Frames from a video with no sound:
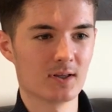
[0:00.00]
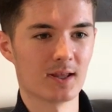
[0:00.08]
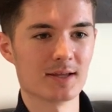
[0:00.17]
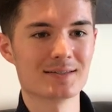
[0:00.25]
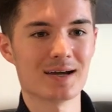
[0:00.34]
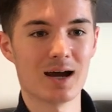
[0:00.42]

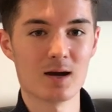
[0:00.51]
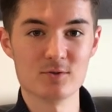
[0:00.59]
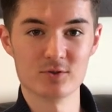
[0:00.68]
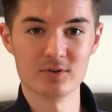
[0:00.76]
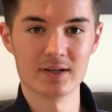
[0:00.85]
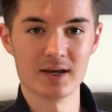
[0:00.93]
like time
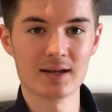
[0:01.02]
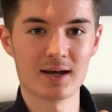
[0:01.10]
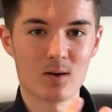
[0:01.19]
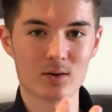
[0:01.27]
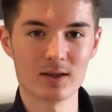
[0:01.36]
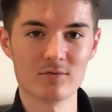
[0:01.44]
during the day and
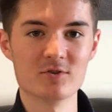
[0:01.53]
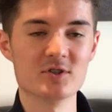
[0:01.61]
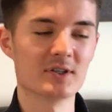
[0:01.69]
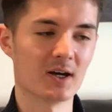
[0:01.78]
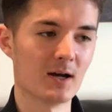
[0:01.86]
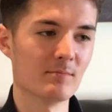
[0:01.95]
how I
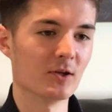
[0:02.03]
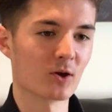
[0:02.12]
leverage time.